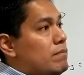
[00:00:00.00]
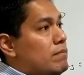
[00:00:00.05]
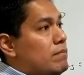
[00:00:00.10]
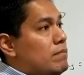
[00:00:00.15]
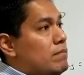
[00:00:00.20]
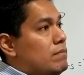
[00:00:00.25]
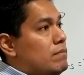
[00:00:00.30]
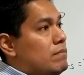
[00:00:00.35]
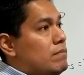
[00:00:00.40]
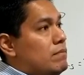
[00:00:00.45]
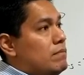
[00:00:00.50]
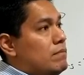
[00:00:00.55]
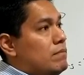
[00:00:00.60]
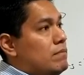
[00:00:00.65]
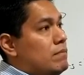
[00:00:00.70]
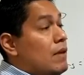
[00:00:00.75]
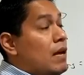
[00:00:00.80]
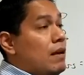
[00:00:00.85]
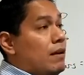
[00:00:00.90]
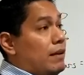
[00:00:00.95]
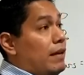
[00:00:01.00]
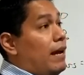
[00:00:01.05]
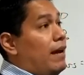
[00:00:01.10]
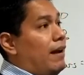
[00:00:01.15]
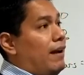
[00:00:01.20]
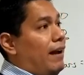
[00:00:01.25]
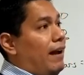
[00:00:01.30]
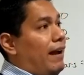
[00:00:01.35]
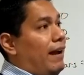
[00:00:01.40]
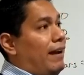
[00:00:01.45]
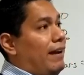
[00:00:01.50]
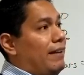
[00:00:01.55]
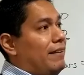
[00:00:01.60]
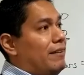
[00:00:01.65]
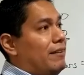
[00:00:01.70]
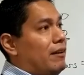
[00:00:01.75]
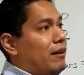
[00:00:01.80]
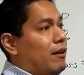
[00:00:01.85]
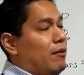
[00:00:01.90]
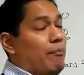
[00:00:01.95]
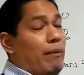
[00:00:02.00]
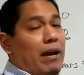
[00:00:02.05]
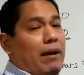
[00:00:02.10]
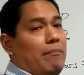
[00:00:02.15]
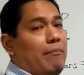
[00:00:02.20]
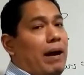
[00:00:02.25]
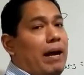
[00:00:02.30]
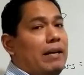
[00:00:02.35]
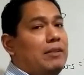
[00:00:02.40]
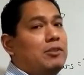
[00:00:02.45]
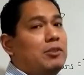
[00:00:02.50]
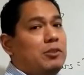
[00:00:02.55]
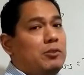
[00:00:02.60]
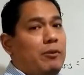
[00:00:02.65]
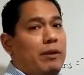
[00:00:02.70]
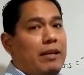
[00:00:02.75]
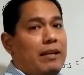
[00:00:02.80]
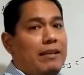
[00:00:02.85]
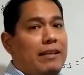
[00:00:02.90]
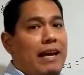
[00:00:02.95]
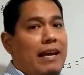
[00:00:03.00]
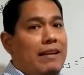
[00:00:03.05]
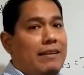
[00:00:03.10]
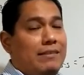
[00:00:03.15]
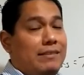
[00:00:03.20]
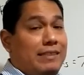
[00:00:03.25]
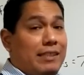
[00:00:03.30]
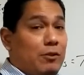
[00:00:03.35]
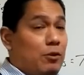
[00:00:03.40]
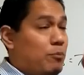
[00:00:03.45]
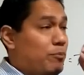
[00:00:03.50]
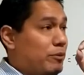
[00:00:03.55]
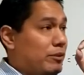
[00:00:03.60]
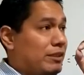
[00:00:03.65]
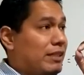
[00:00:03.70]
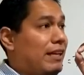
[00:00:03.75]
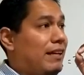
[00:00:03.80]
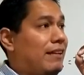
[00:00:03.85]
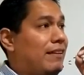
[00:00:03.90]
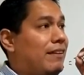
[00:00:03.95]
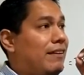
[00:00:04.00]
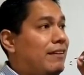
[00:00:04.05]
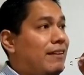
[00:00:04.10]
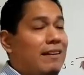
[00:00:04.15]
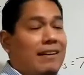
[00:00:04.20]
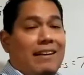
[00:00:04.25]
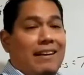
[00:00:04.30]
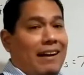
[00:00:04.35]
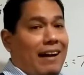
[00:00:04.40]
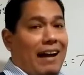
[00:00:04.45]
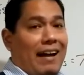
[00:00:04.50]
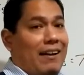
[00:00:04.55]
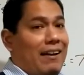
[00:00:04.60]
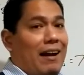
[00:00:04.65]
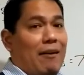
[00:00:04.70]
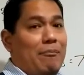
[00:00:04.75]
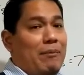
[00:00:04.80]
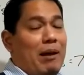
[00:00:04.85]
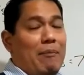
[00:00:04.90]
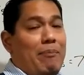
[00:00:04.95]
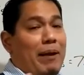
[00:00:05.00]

cars that you have. Yeah, and uh, my, my interest rate on that is 0%. I, I'm not